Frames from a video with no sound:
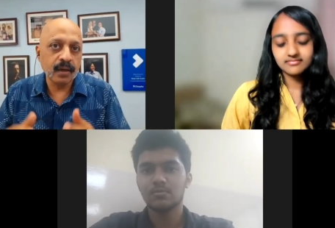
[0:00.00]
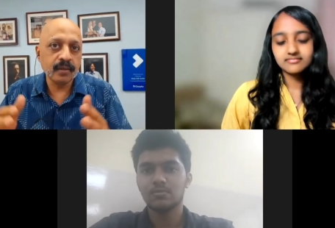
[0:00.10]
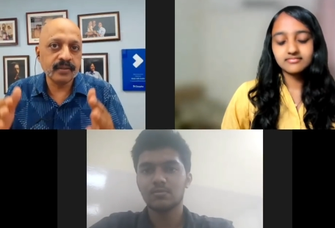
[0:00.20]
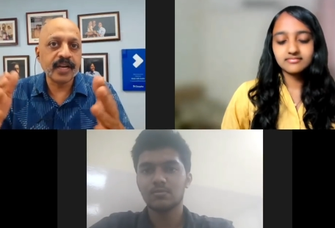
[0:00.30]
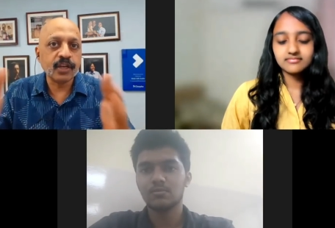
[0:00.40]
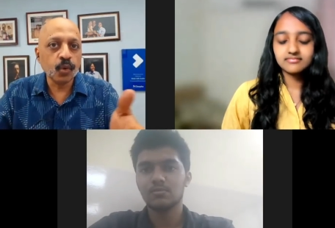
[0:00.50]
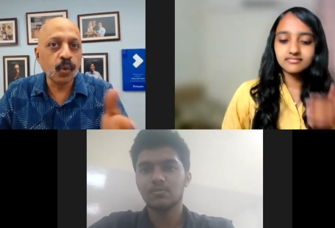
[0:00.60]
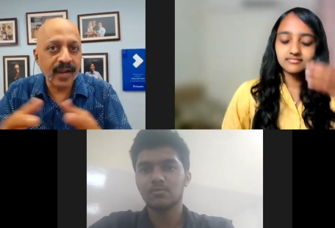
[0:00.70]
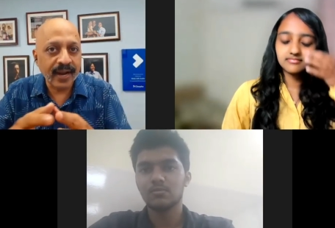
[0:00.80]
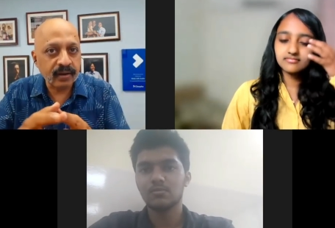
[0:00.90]
Speaker 1: uh, that you
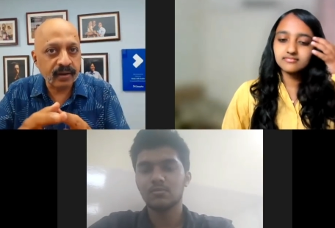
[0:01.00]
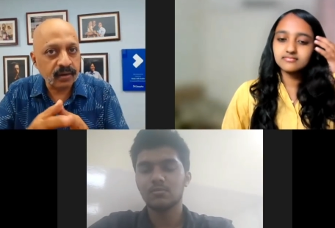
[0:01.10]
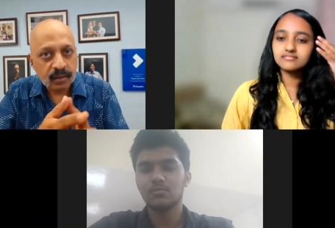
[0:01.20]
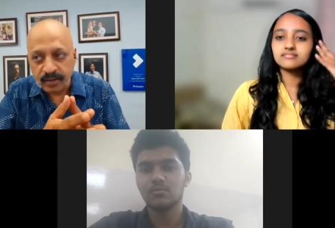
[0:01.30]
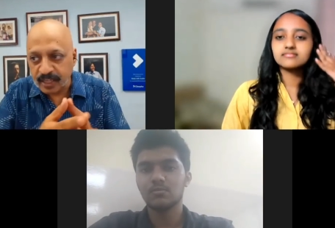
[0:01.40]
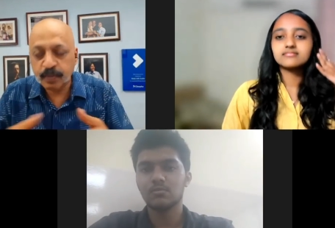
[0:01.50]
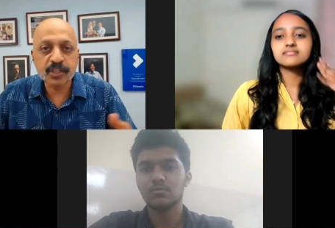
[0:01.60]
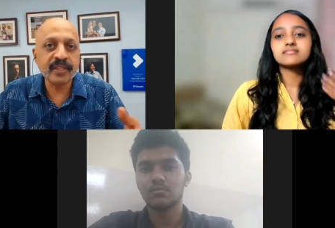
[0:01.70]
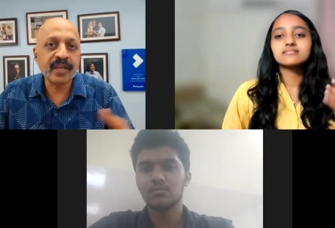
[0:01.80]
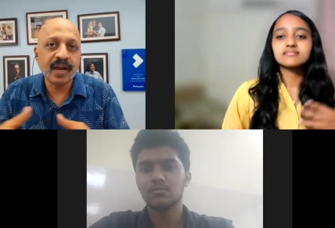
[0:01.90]
led
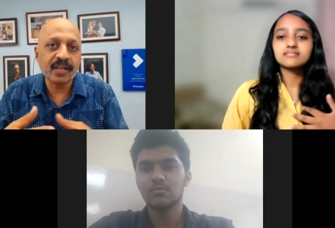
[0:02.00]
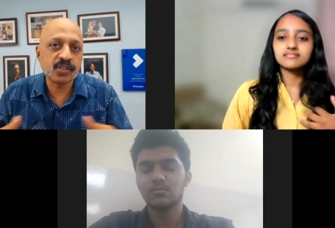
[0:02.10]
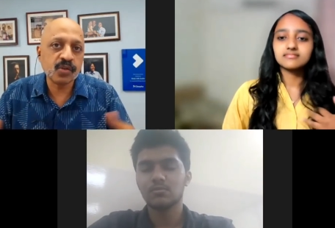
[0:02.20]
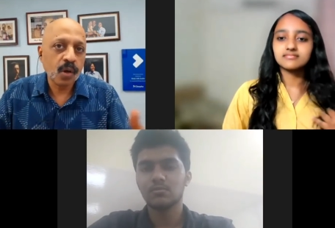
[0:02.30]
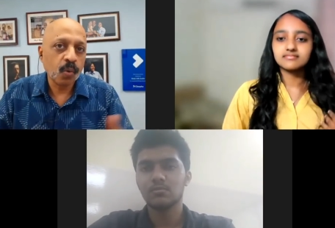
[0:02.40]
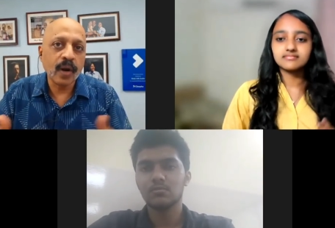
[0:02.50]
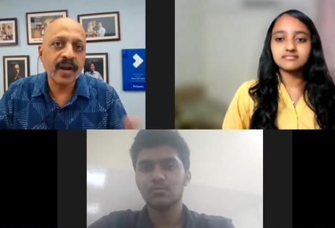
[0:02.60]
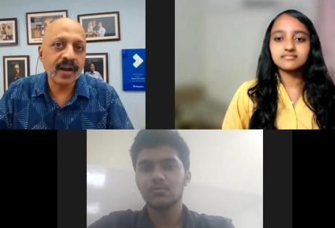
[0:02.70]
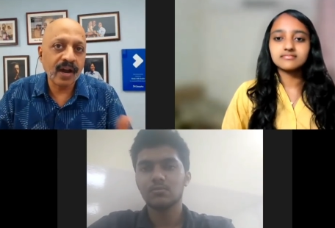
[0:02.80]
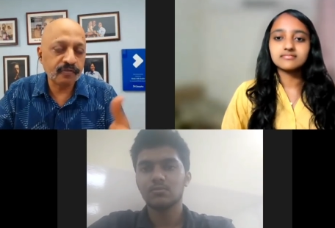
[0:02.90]
especially in the last one
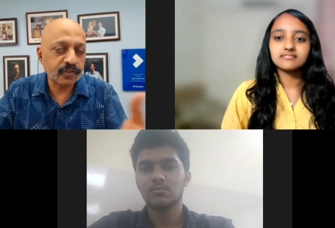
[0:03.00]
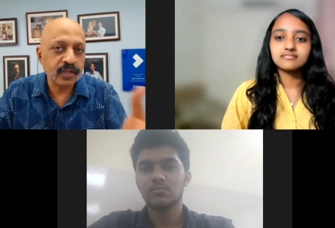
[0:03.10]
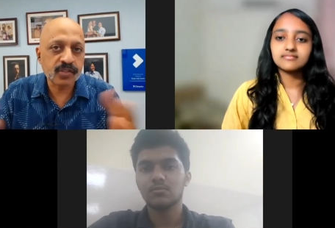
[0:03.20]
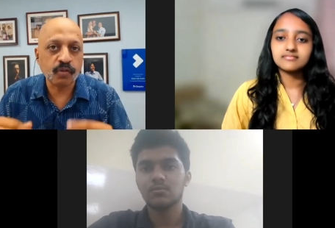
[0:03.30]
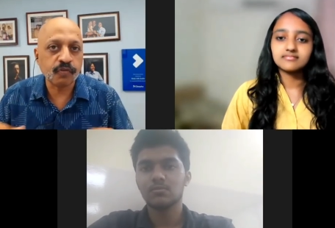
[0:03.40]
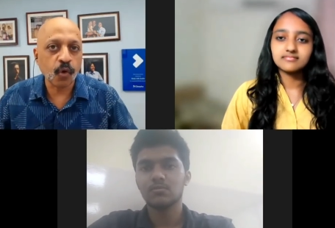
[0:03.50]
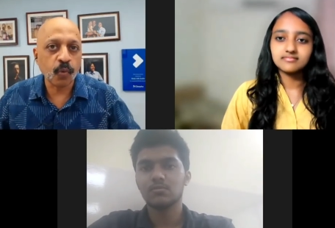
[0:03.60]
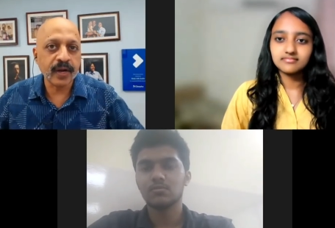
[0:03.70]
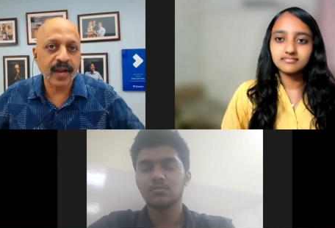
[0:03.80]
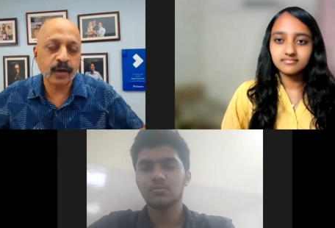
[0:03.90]
and a half years of
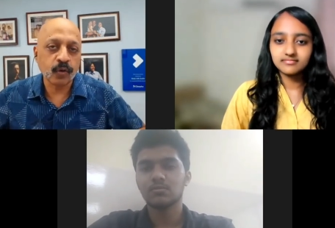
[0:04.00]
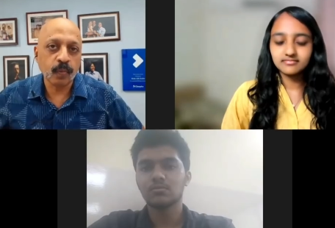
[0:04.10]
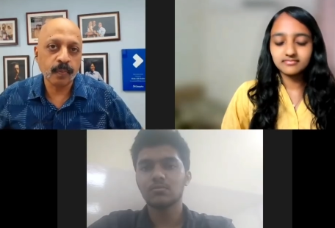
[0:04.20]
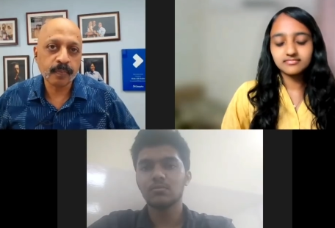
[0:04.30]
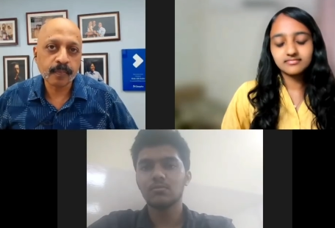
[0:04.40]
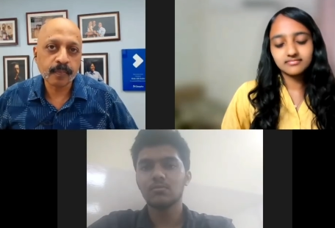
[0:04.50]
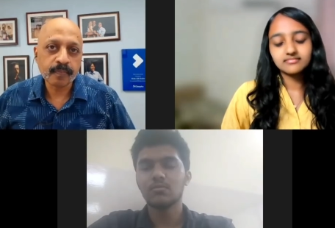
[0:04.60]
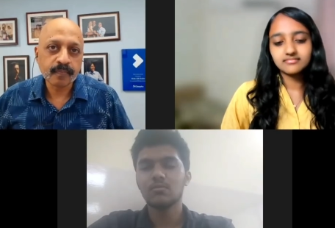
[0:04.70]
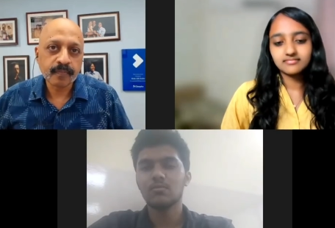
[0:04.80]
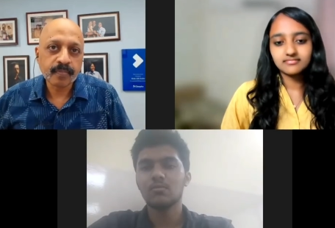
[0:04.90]
covid at home
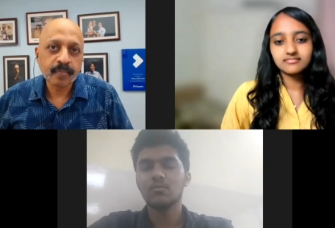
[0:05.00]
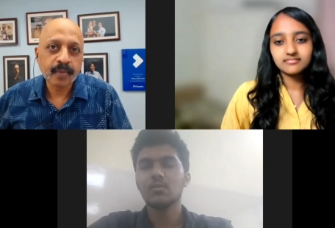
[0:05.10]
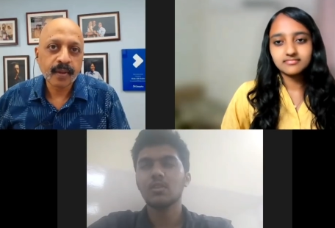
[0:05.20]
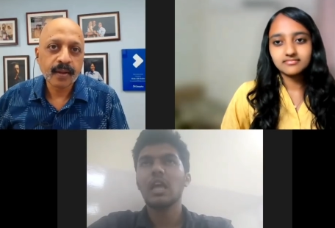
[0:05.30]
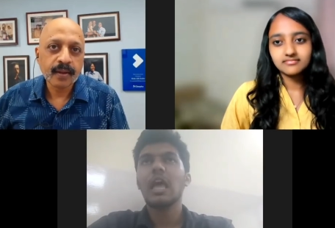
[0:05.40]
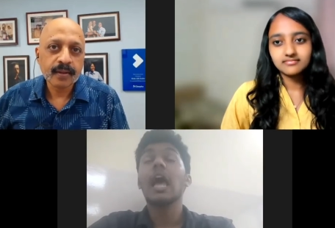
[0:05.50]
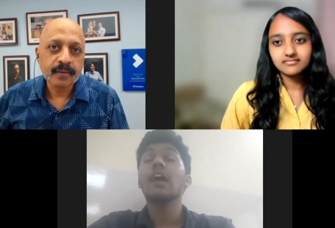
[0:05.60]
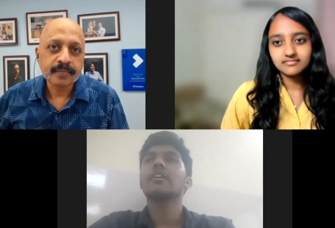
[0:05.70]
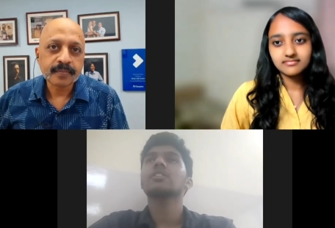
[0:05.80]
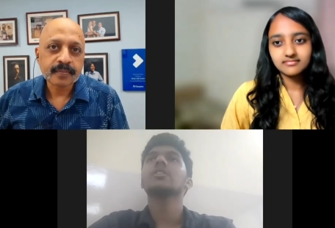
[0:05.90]

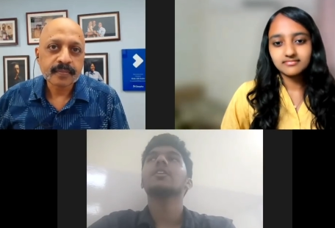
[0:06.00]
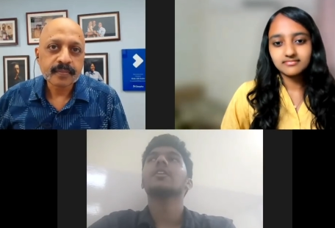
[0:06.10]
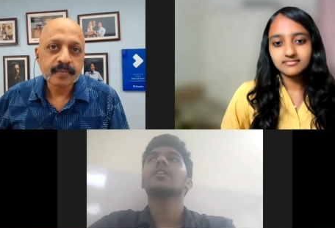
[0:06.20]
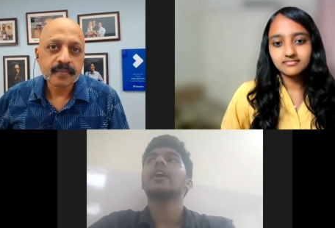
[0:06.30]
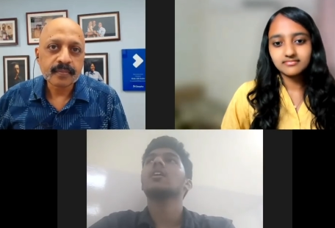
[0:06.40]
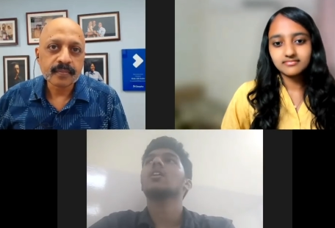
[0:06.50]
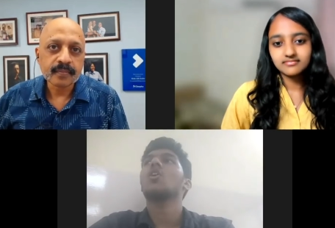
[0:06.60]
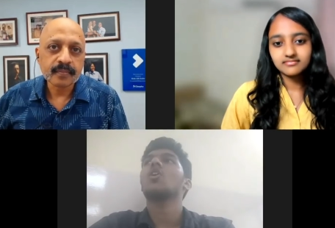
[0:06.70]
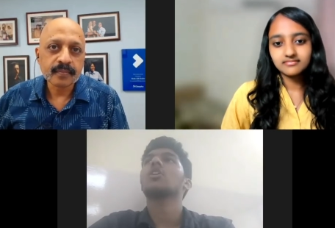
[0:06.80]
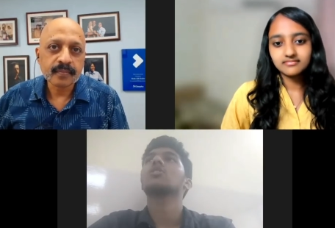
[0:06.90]
Speaker 2: i've actually tried a
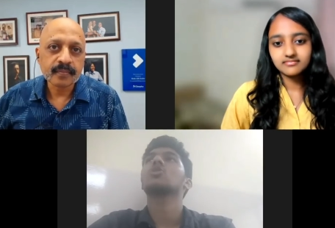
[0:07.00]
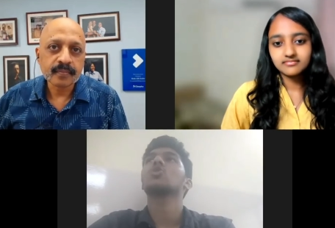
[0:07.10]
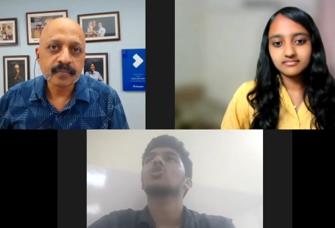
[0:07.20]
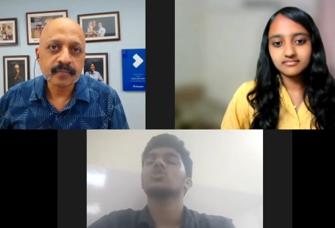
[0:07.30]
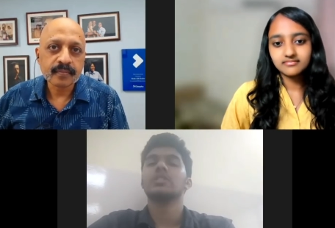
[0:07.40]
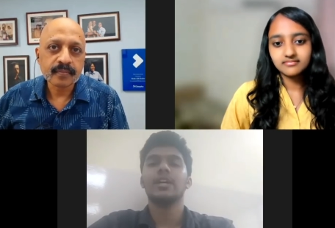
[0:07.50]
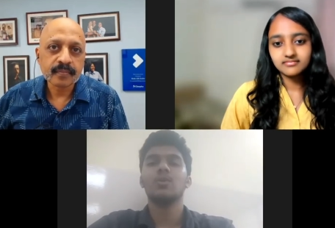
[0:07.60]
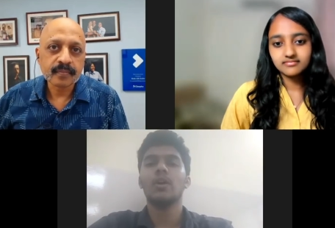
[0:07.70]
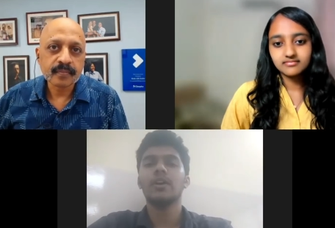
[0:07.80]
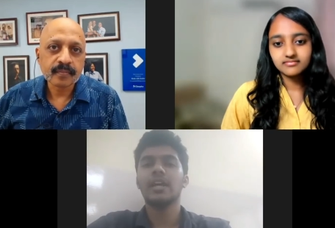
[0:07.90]
lot to you know
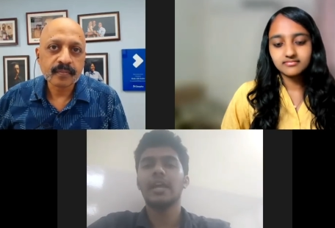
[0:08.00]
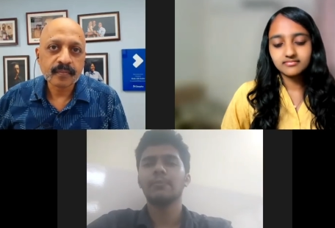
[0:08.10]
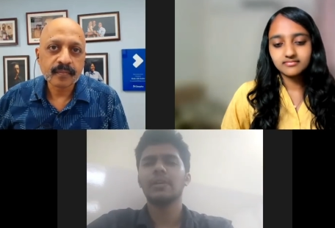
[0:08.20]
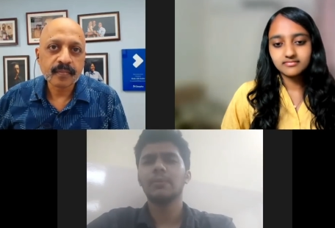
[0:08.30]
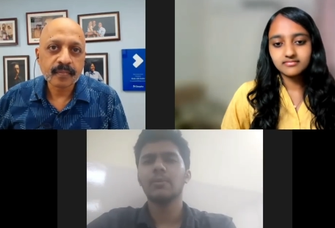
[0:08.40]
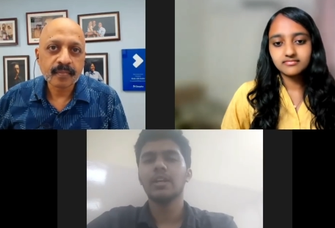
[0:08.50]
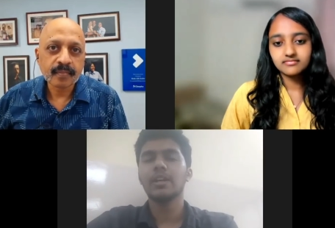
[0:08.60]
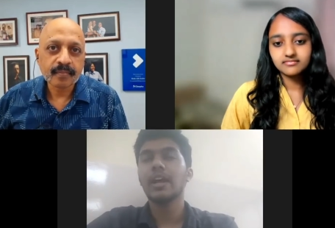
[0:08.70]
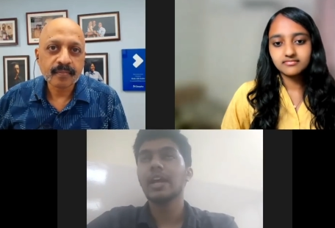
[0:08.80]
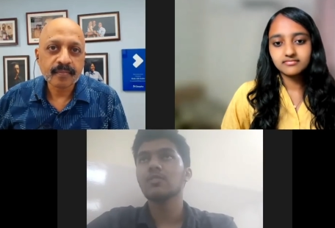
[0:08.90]
set one timetable
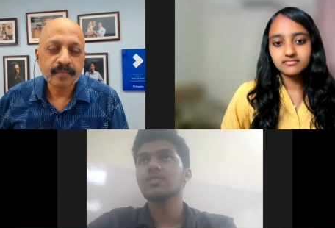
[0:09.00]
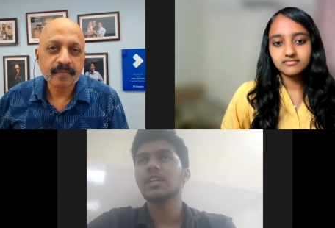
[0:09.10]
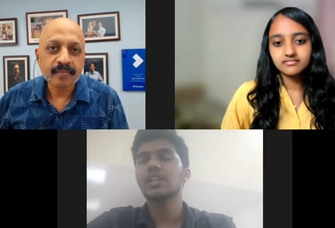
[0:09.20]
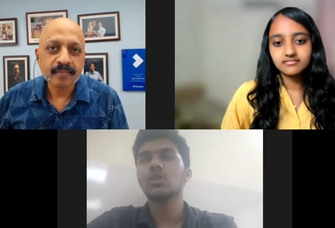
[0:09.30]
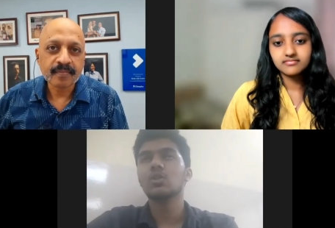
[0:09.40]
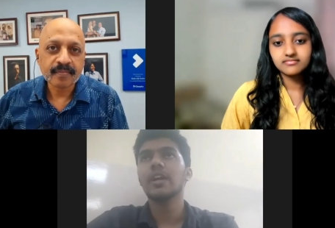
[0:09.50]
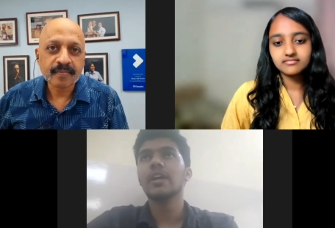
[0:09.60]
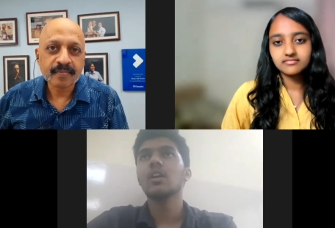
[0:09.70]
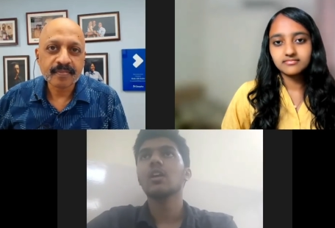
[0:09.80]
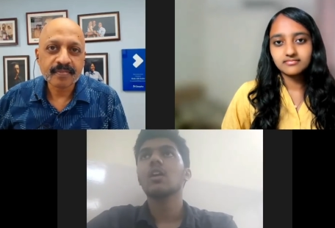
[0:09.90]
and kind of stick to
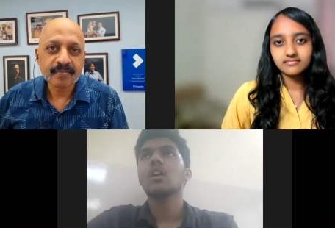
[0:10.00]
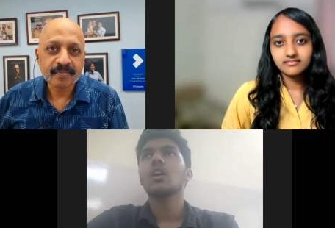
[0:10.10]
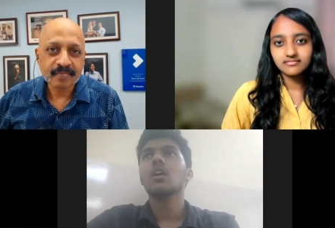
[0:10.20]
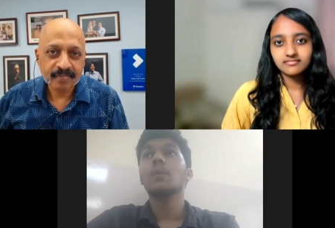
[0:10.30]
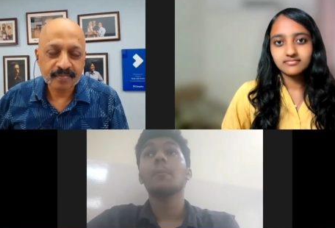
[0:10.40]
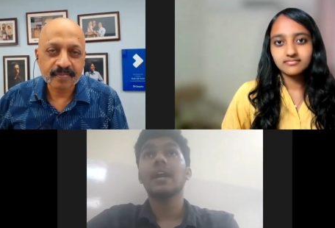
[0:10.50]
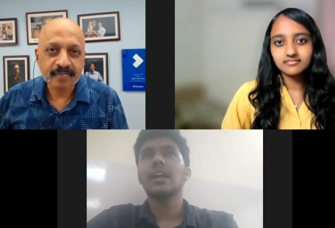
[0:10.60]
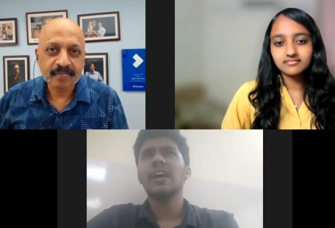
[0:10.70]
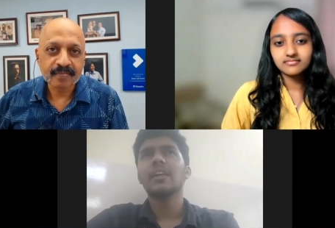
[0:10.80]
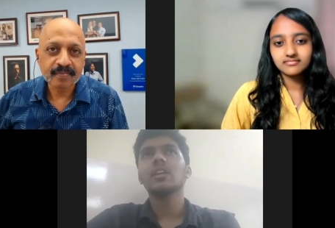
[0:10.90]
that uh, my hmm.
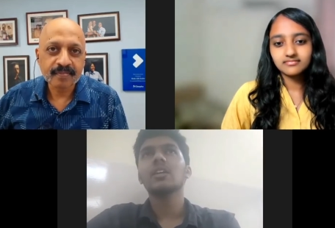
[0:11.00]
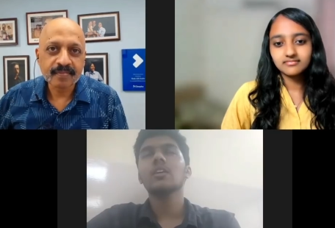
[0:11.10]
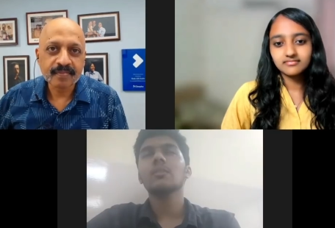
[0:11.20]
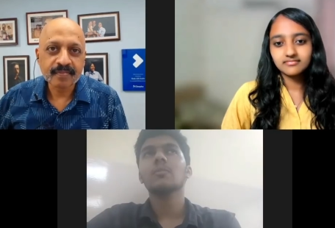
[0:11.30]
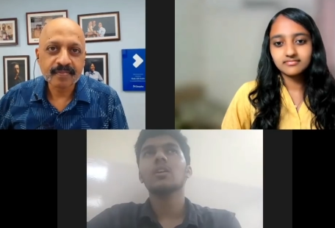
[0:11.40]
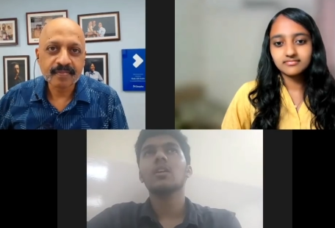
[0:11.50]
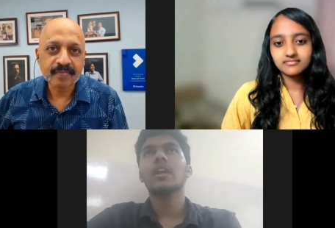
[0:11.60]
diary, uh,